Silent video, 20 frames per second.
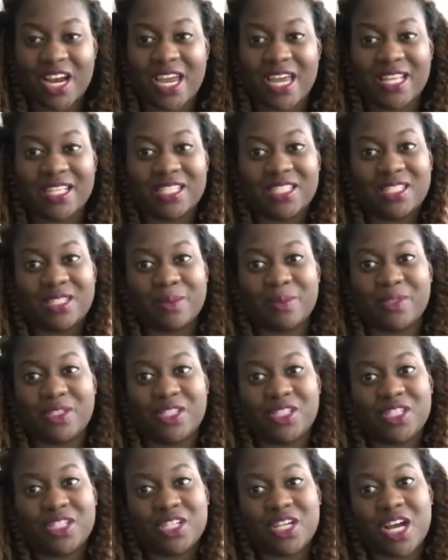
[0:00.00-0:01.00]
and
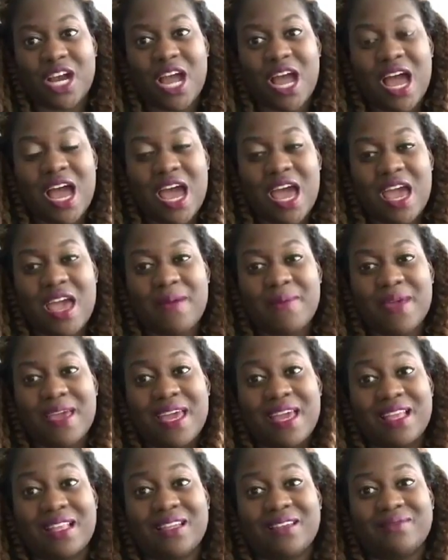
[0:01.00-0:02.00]
subscribe.
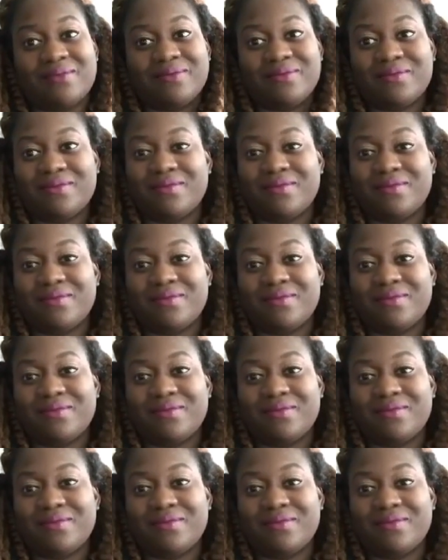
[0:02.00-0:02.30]
And